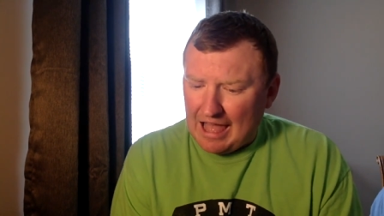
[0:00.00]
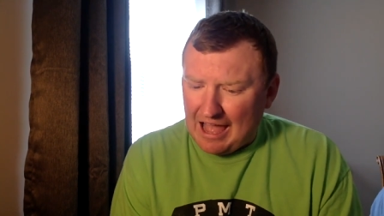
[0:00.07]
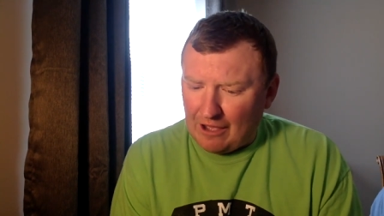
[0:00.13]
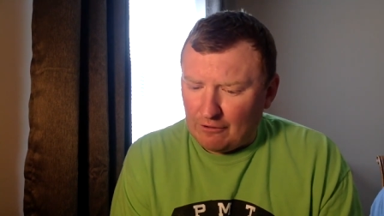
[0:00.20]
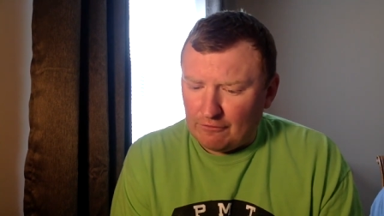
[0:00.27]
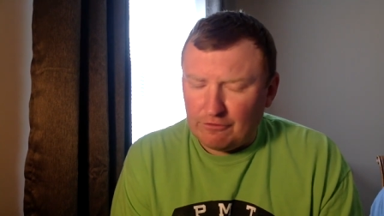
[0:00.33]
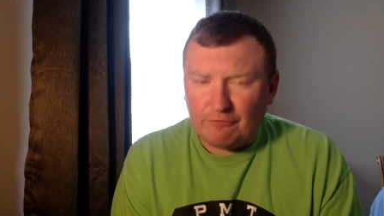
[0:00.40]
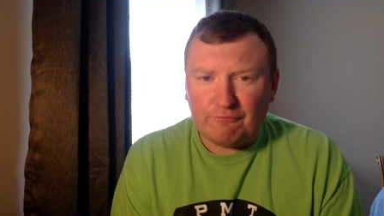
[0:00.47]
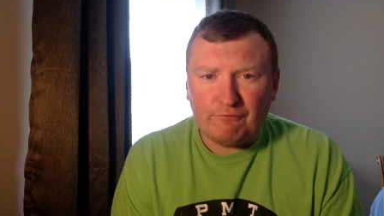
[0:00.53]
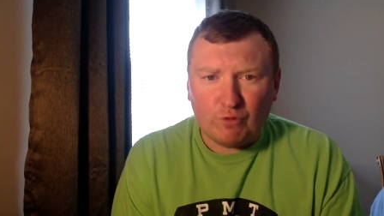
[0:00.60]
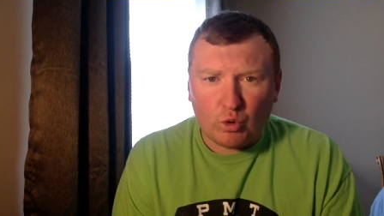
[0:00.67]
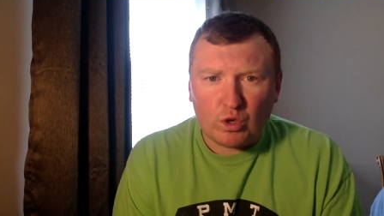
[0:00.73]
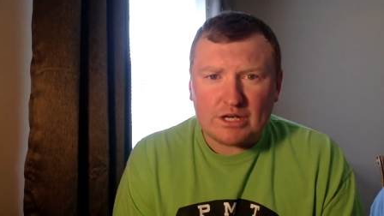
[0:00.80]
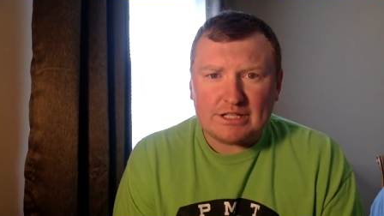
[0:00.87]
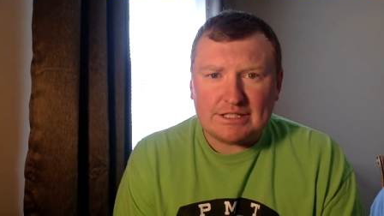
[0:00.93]
out of the
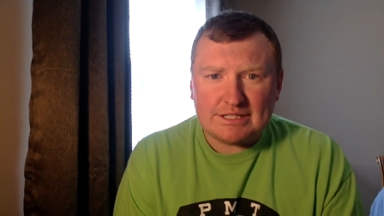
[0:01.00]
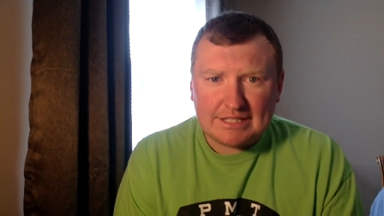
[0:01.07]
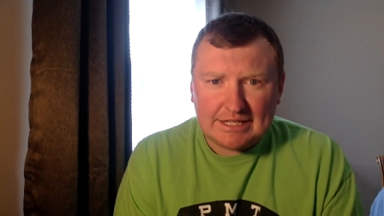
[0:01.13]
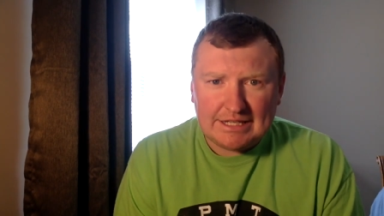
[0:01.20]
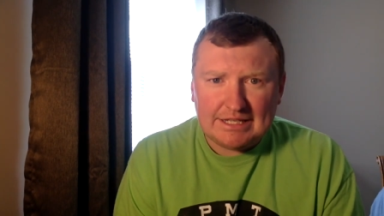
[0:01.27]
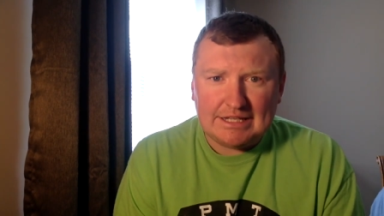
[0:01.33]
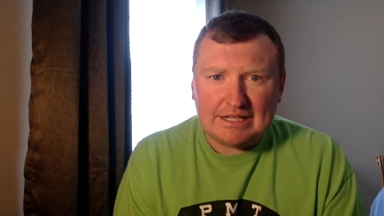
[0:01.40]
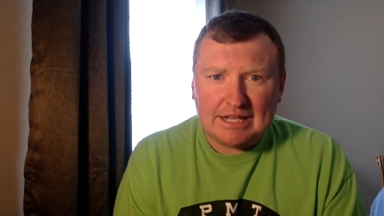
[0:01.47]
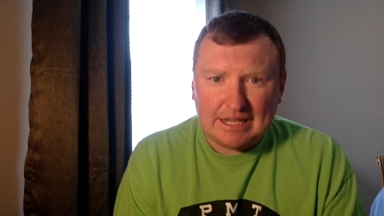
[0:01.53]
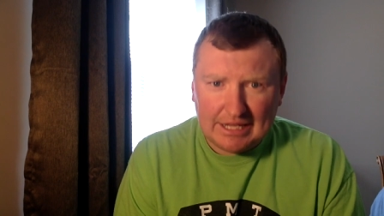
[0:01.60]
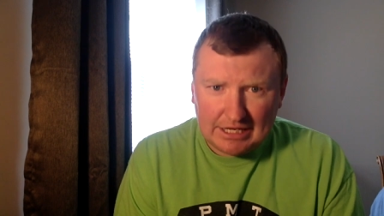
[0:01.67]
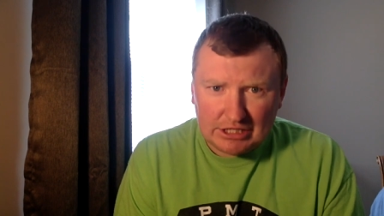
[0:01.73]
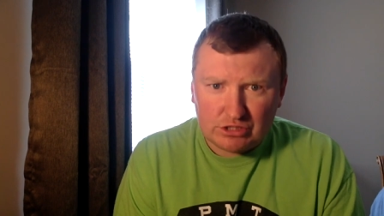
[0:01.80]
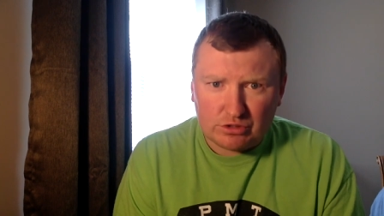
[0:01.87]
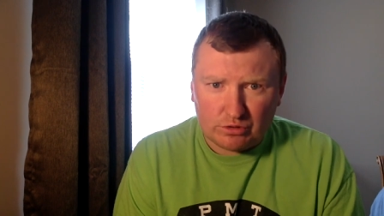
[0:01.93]
14
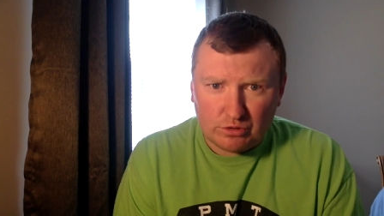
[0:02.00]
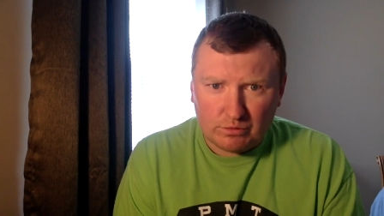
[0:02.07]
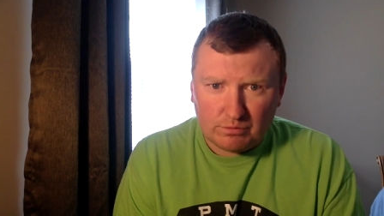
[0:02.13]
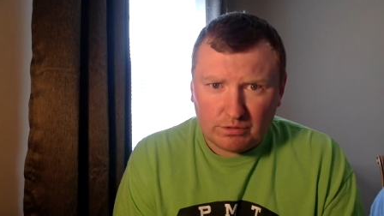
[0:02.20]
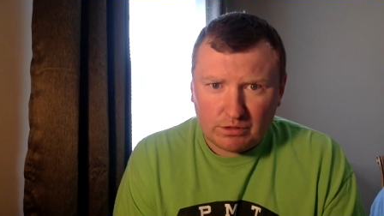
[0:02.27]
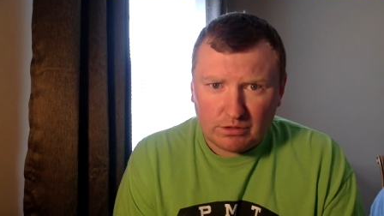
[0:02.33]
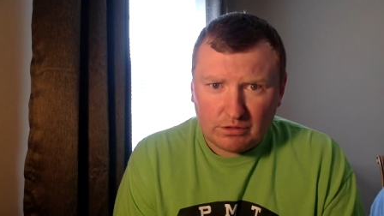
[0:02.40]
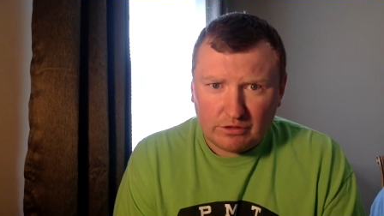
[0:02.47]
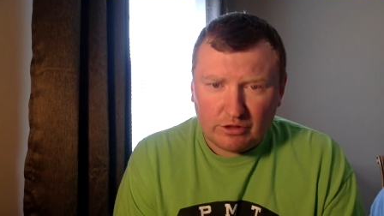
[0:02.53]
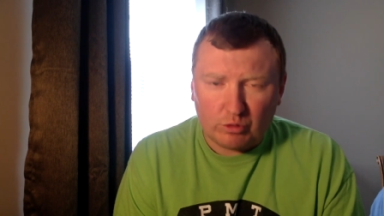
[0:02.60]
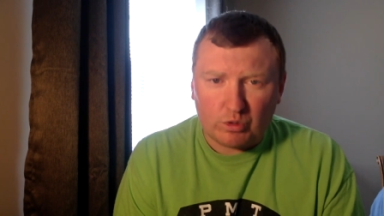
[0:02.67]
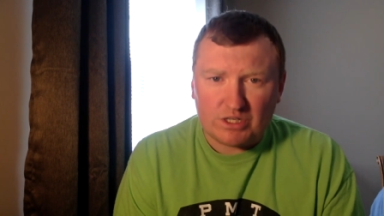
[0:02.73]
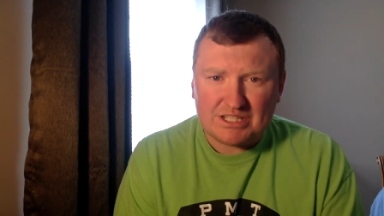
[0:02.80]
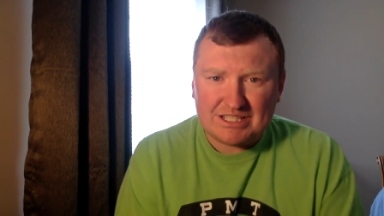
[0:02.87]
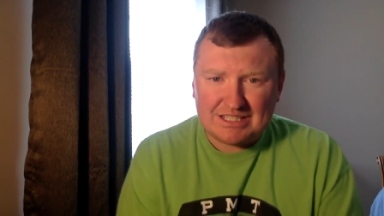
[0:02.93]
age group, there
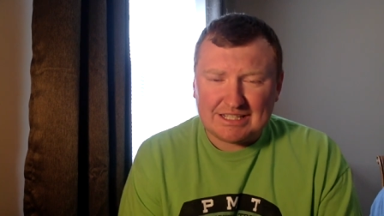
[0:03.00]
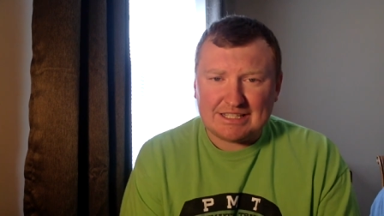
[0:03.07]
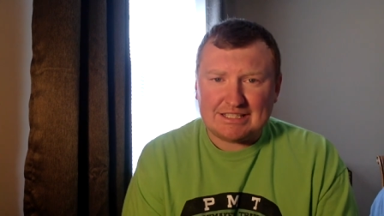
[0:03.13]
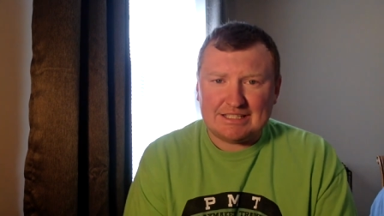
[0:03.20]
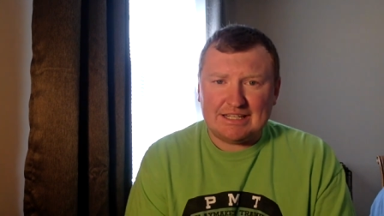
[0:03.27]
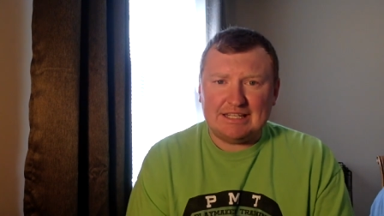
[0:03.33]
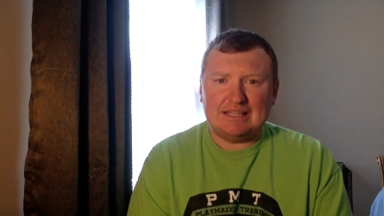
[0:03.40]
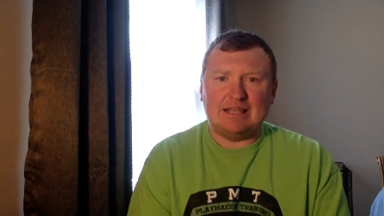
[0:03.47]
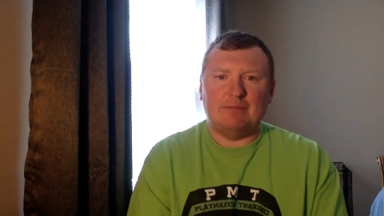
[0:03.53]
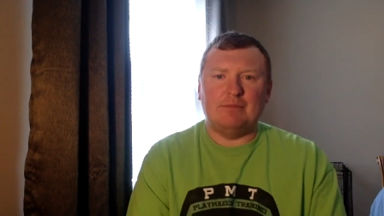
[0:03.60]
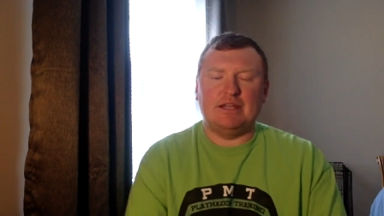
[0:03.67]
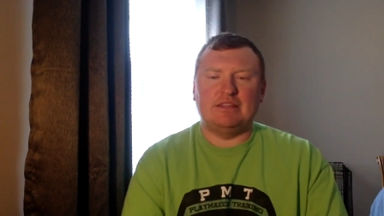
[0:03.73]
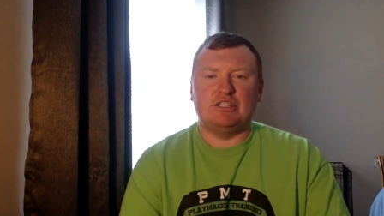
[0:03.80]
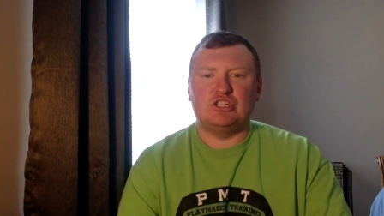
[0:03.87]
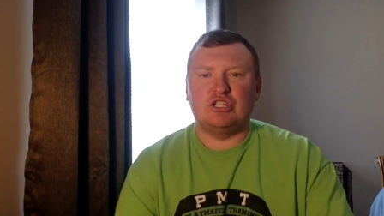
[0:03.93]
were 16 that
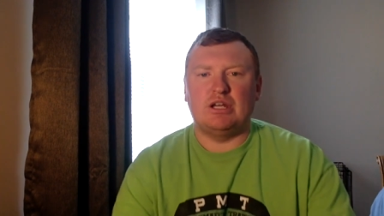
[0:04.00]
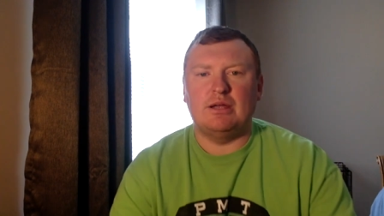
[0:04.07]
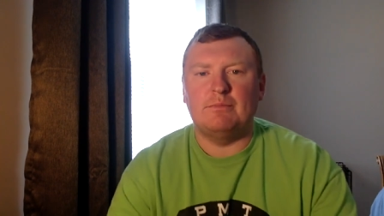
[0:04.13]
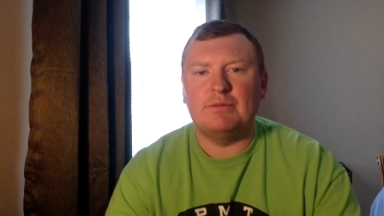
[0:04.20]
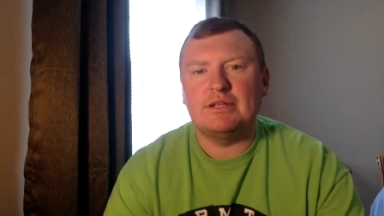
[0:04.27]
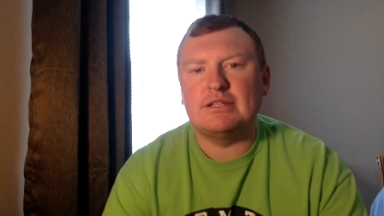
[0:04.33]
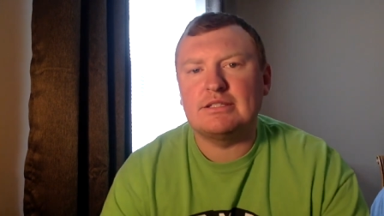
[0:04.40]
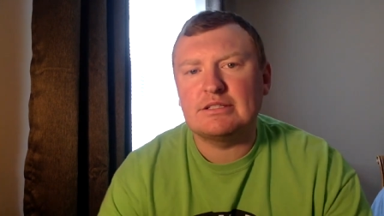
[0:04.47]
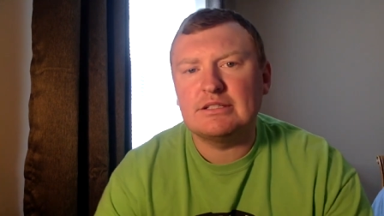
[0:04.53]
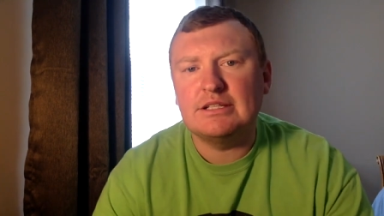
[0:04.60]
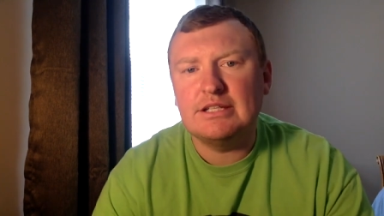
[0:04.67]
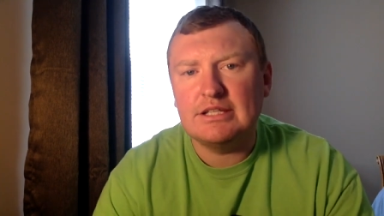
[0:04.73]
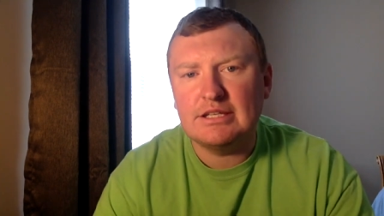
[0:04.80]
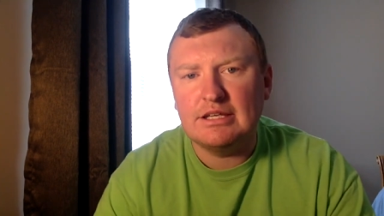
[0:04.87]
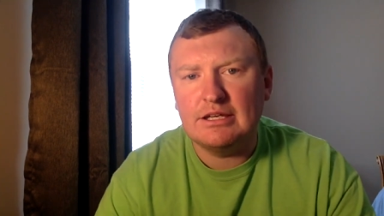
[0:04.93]
made the Champions
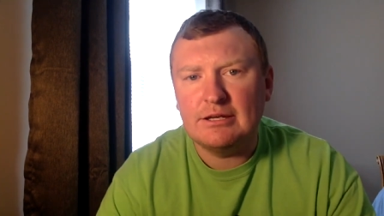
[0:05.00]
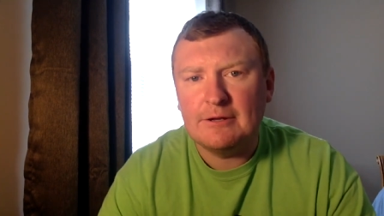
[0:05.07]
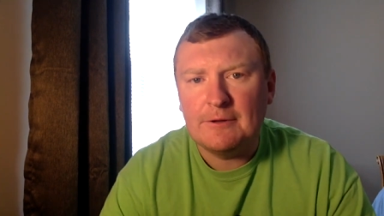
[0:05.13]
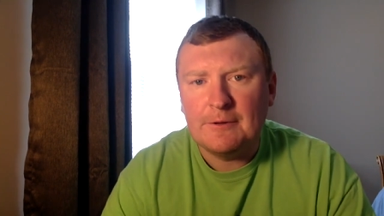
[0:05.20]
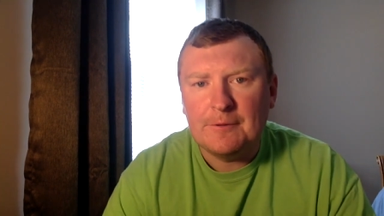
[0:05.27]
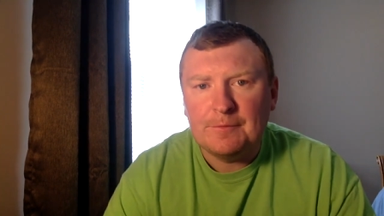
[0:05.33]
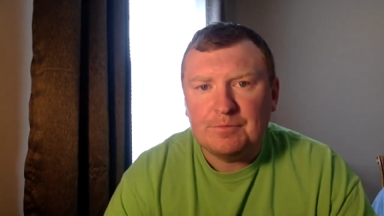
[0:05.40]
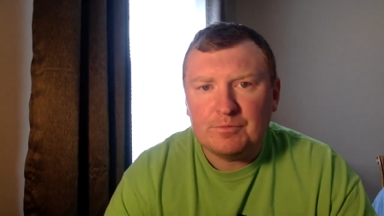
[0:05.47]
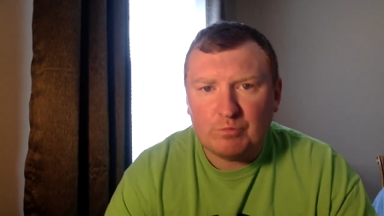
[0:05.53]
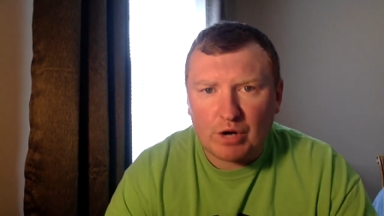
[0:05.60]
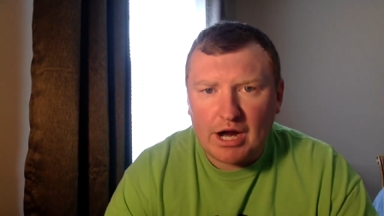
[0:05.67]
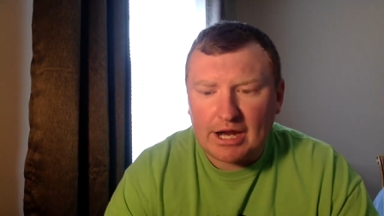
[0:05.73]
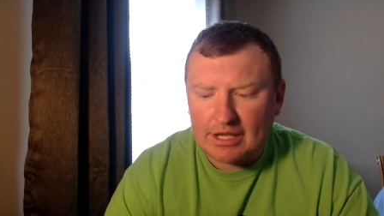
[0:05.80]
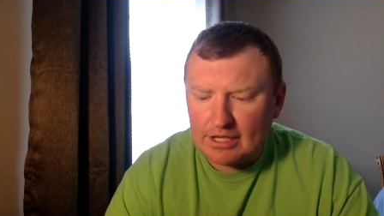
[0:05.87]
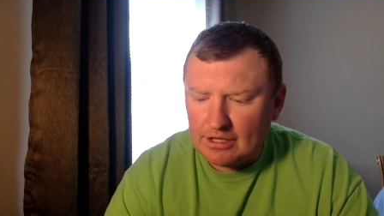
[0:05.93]
League
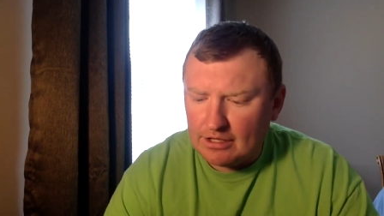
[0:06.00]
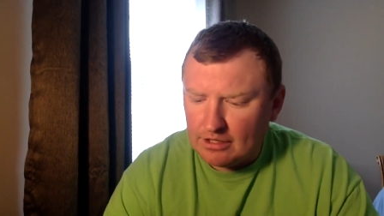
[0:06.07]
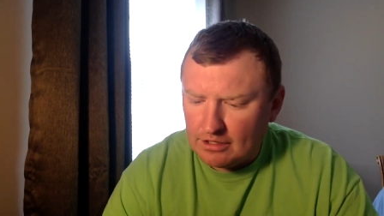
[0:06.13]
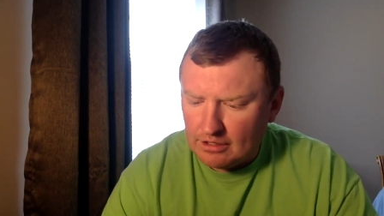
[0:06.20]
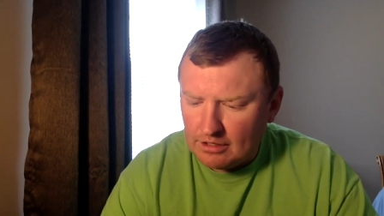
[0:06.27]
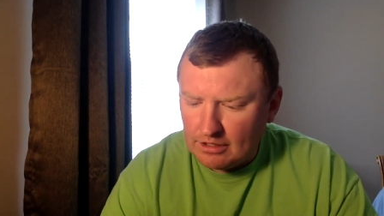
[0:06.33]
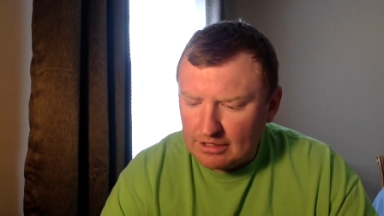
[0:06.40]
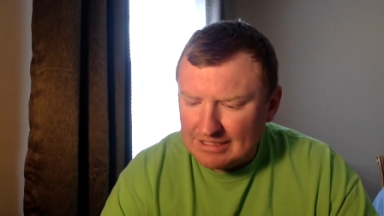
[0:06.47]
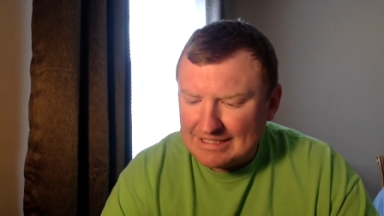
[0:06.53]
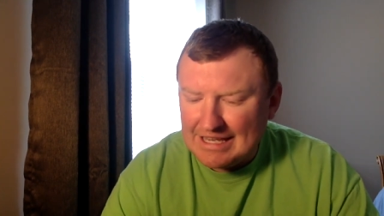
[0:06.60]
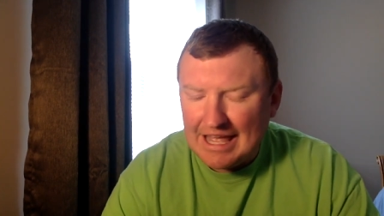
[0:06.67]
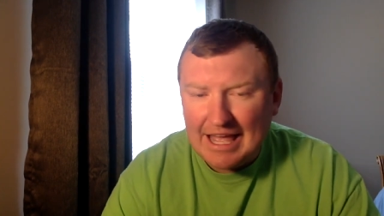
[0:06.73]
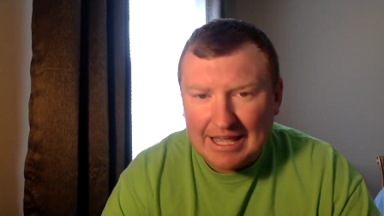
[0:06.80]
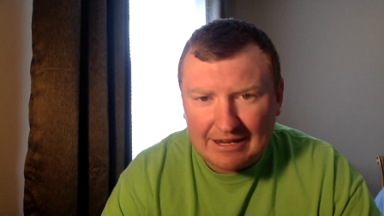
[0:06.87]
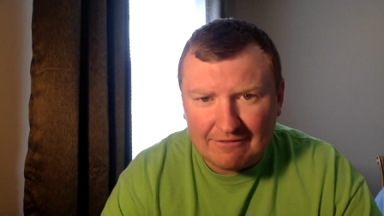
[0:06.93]
bracket.
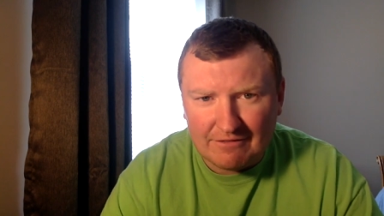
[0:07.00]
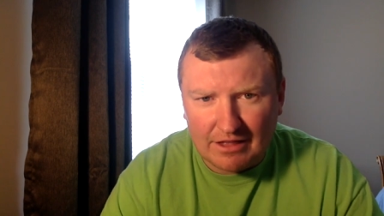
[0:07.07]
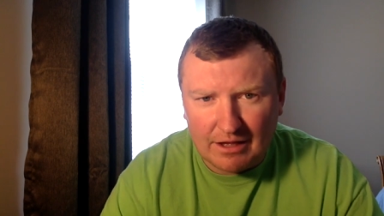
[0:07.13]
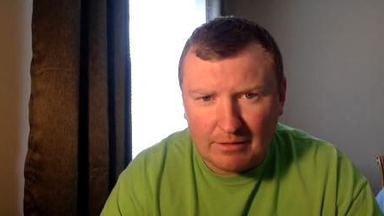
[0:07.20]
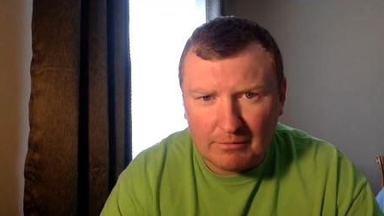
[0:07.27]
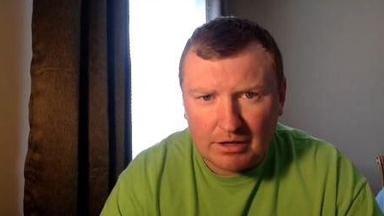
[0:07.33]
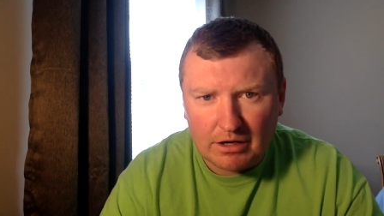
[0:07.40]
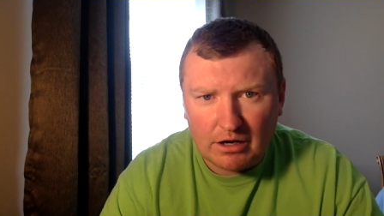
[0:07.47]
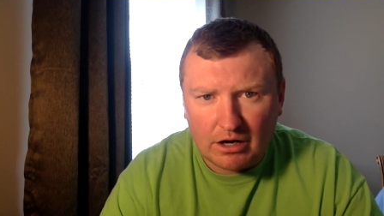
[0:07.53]
10 of them